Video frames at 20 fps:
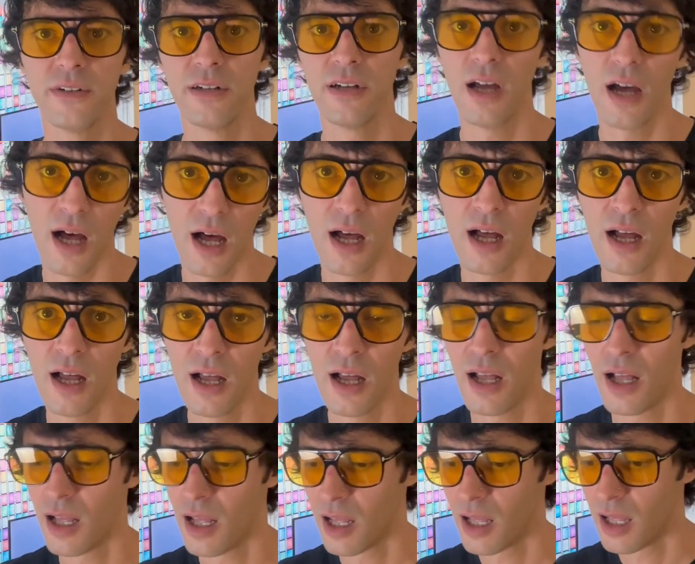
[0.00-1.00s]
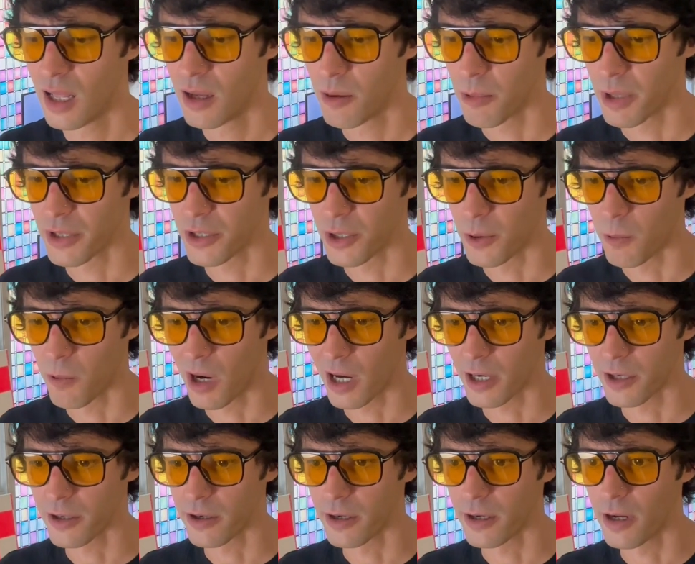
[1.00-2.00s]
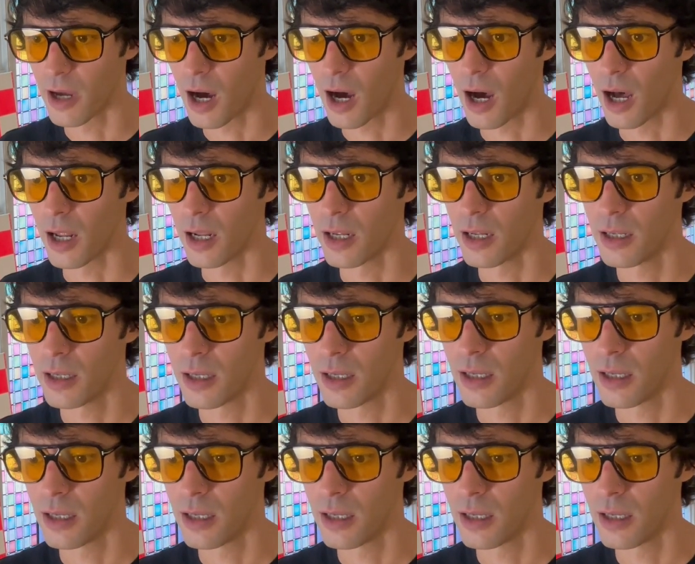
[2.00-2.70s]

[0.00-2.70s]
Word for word: whether you want it or not.